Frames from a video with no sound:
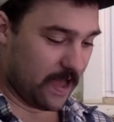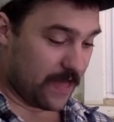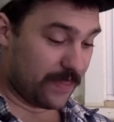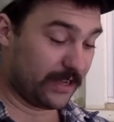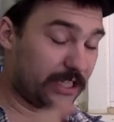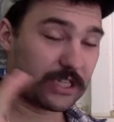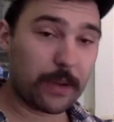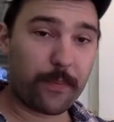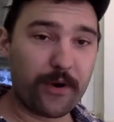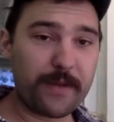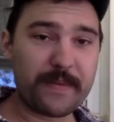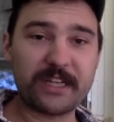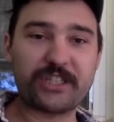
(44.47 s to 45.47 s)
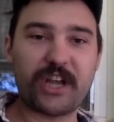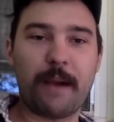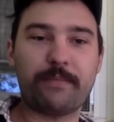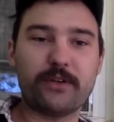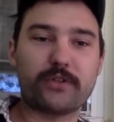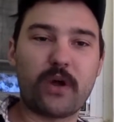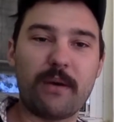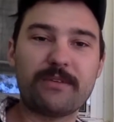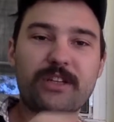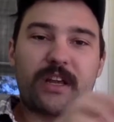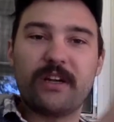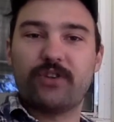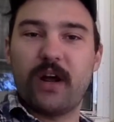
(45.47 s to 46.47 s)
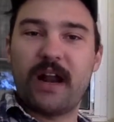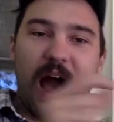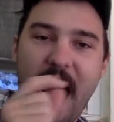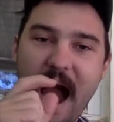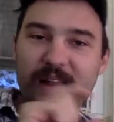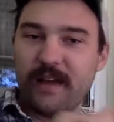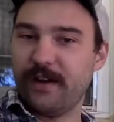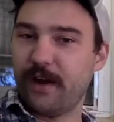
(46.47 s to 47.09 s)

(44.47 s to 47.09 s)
This is a pretty big chapter, so I'm just going to try to highlight